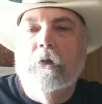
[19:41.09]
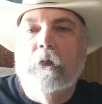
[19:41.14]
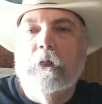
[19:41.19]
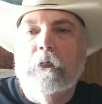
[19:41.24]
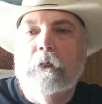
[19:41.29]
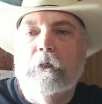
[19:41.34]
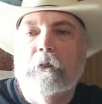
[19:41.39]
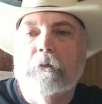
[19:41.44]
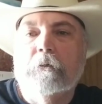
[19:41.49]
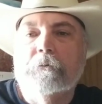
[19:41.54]

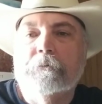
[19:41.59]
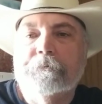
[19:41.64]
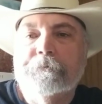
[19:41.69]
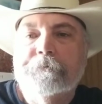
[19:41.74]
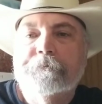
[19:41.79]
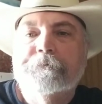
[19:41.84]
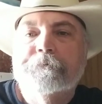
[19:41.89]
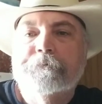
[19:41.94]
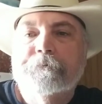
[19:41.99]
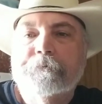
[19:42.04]
uh,
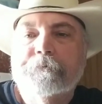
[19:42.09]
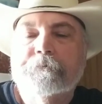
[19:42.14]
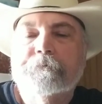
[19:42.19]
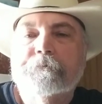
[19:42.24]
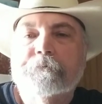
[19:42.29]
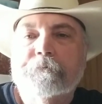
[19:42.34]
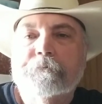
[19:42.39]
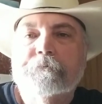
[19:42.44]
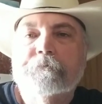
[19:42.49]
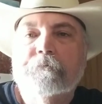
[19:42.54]

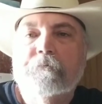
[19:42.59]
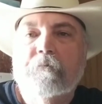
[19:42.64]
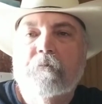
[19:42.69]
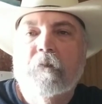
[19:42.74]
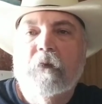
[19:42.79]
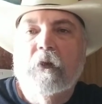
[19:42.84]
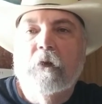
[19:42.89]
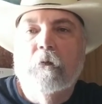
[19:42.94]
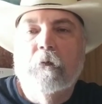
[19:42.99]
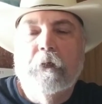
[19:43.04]

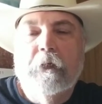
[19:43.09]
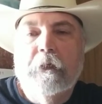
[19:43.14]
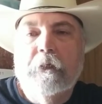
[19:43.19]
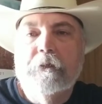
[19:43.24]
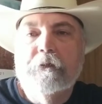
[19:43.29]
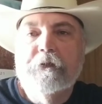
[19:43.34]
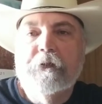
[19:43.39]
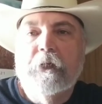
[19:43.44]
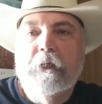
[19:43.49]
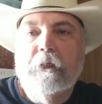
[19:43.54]
go and get
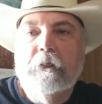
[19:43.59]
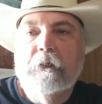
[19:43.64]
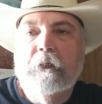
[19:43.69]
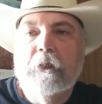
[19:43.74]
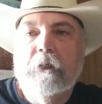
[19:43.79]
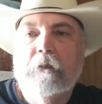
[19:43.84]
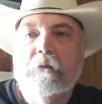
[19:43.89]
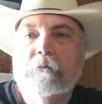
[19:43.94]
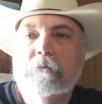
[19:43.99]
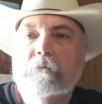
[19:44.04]
it checked
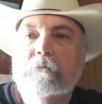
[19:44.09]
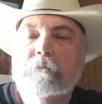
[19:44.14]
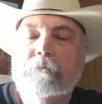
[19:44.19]
out